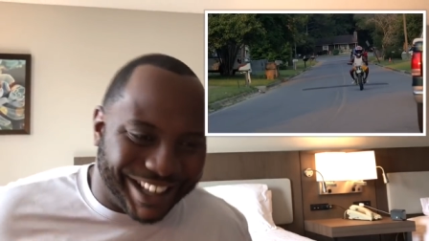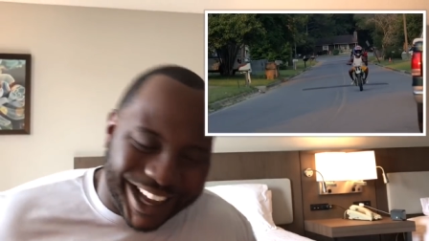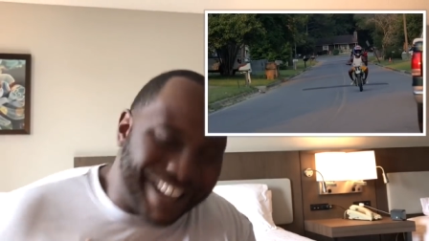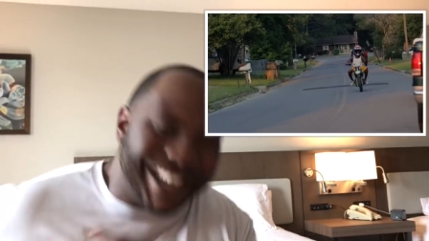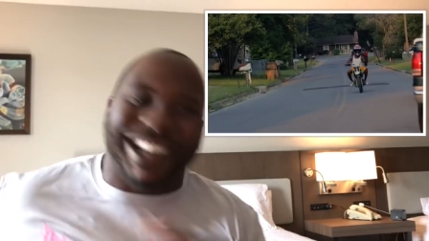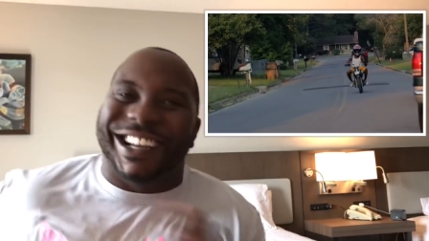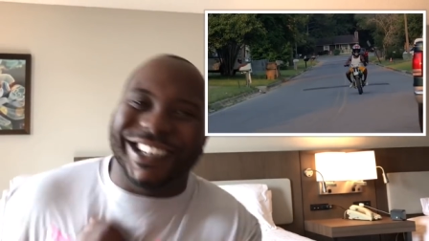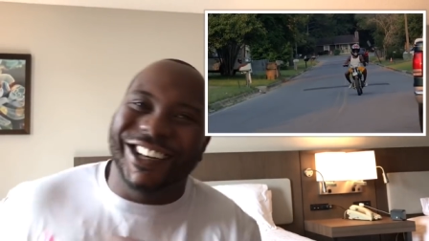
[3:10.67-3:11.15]

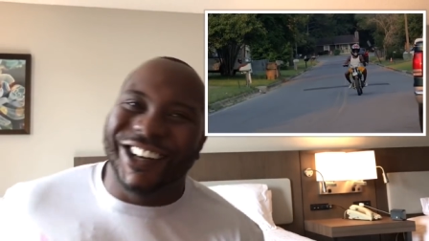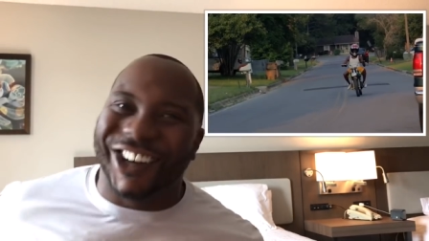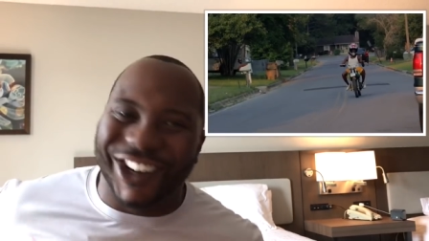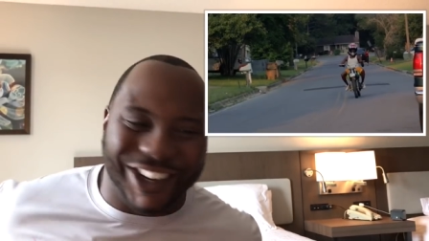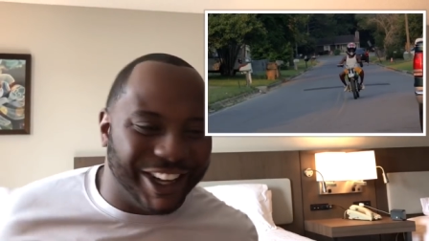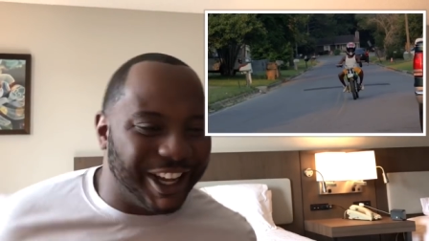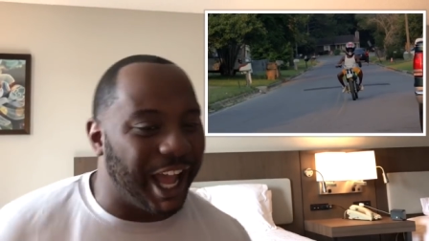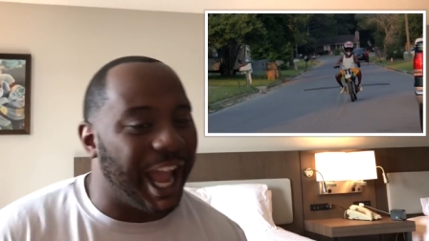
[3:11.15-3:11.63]
That nigga
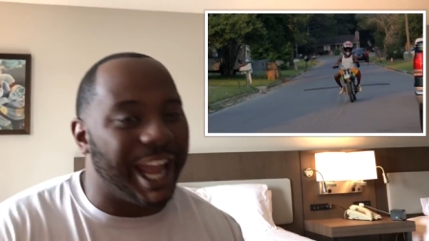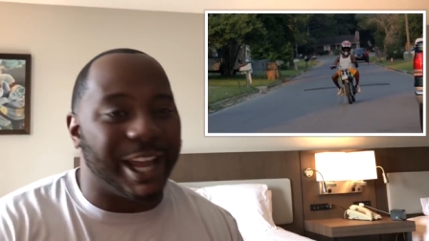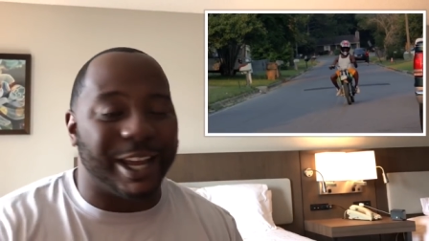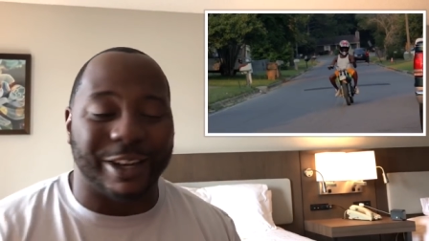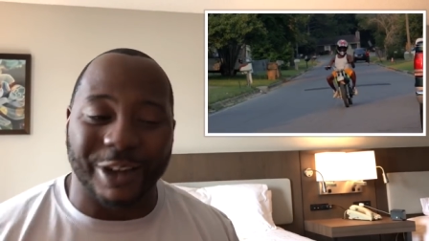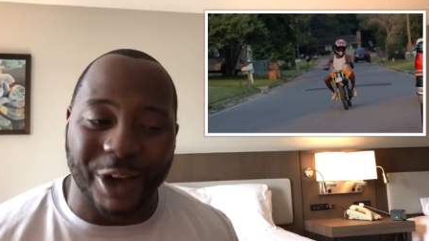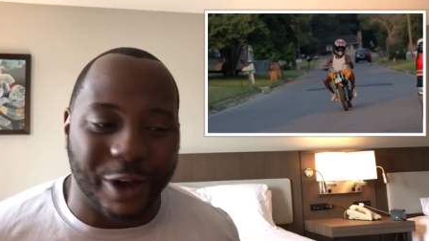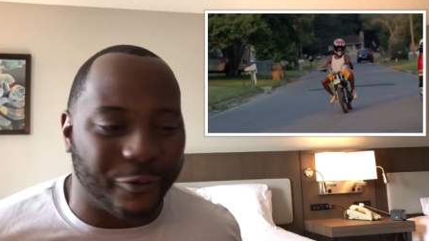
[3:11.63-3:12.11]
Nukk.
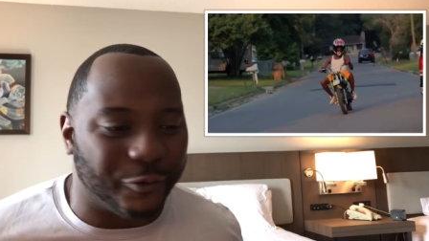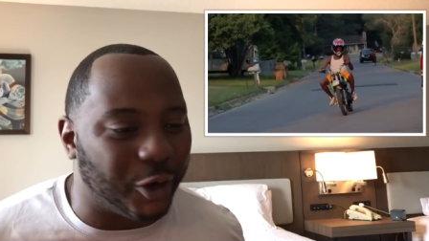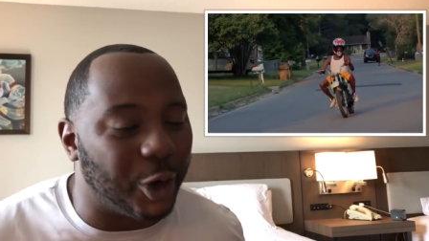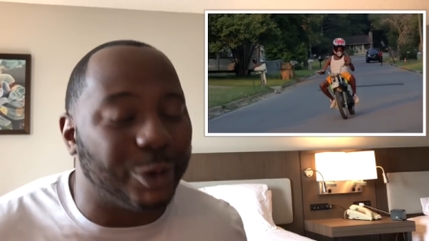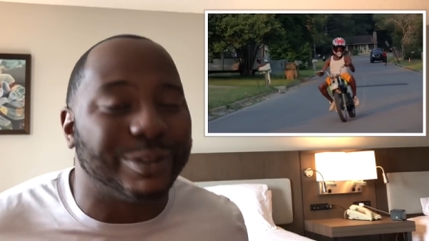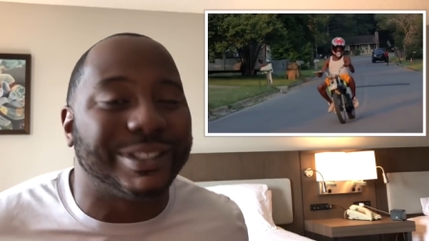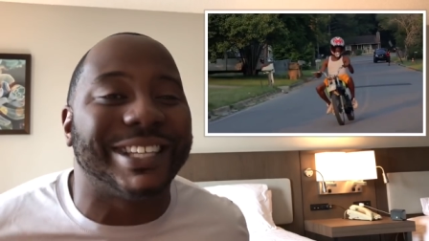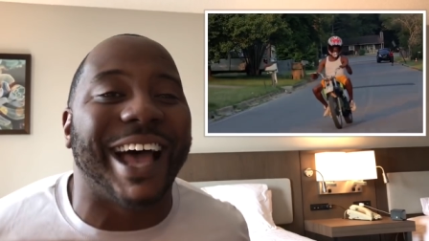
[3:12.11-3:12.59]
Hey, Nukk
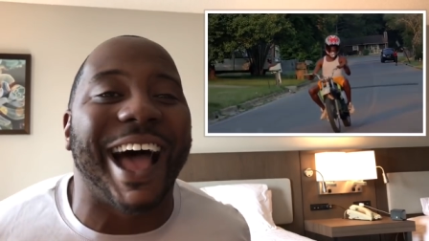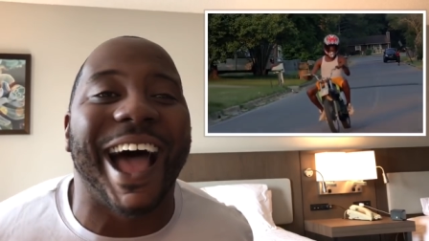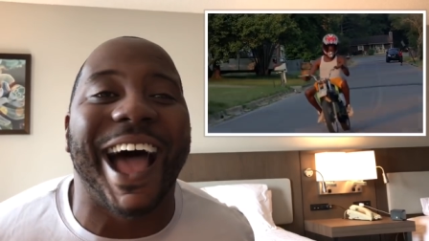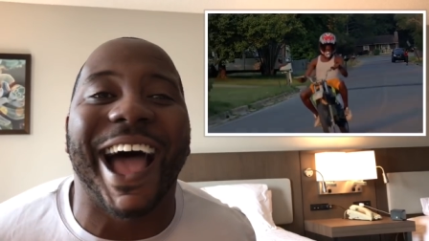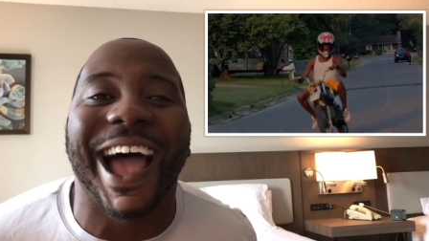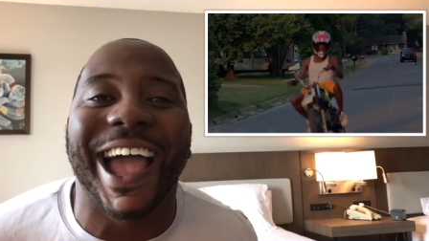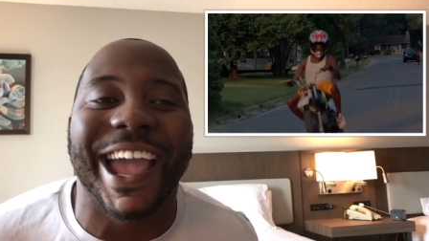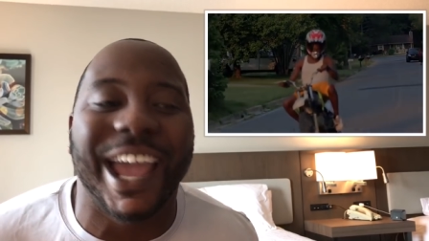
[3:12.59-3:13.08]
flow
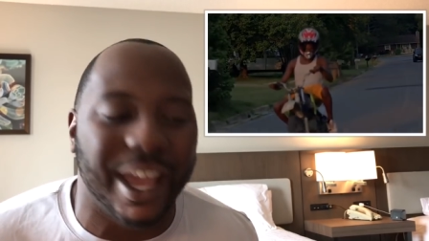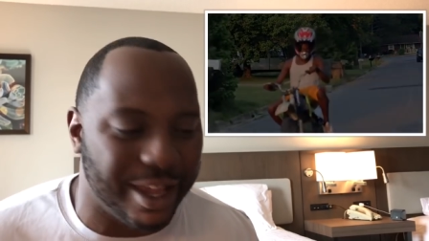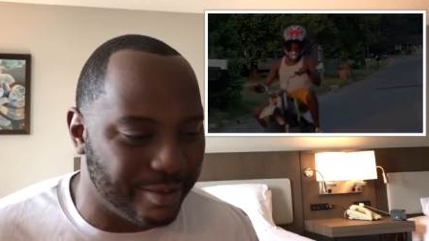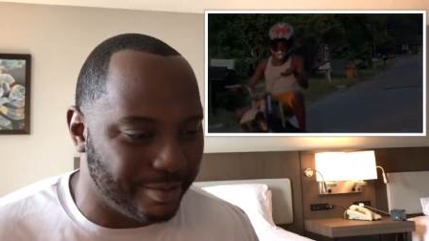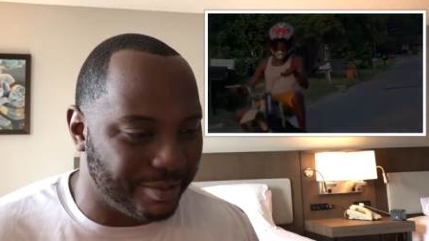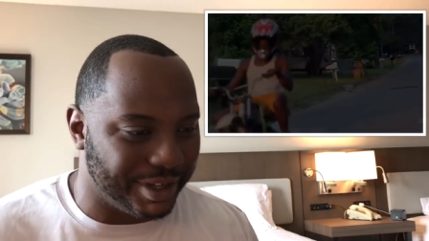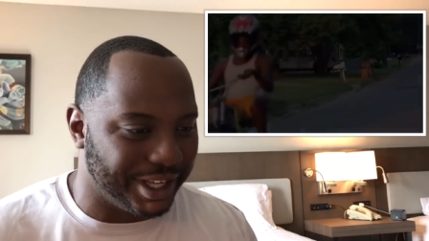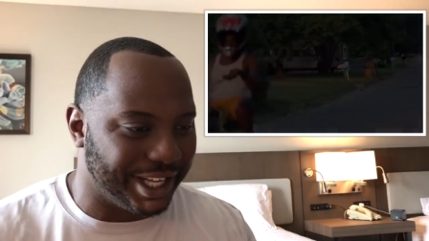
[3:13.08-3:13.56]

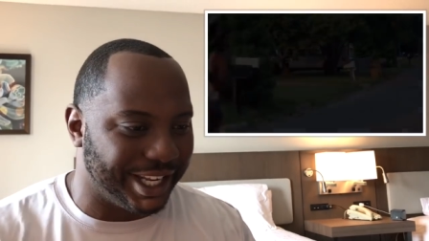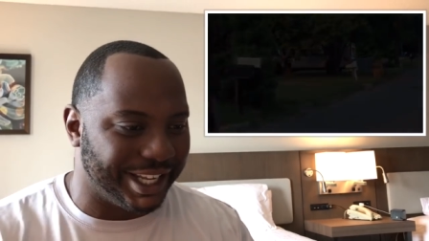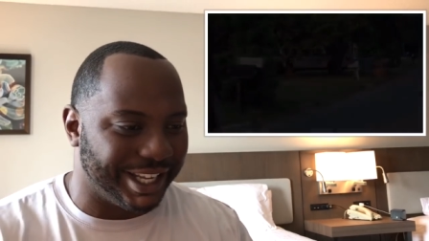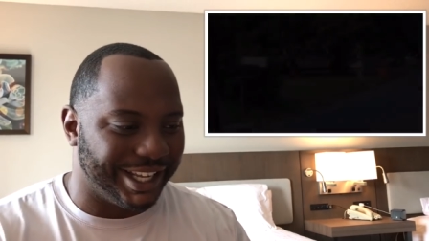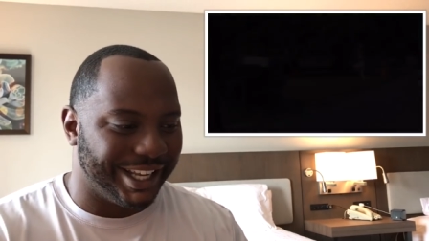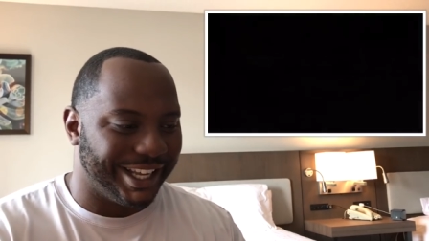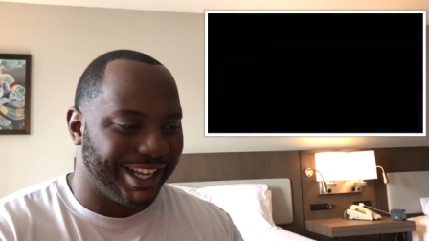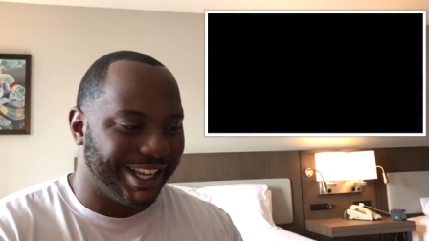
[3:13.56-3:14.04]
tight, buddy.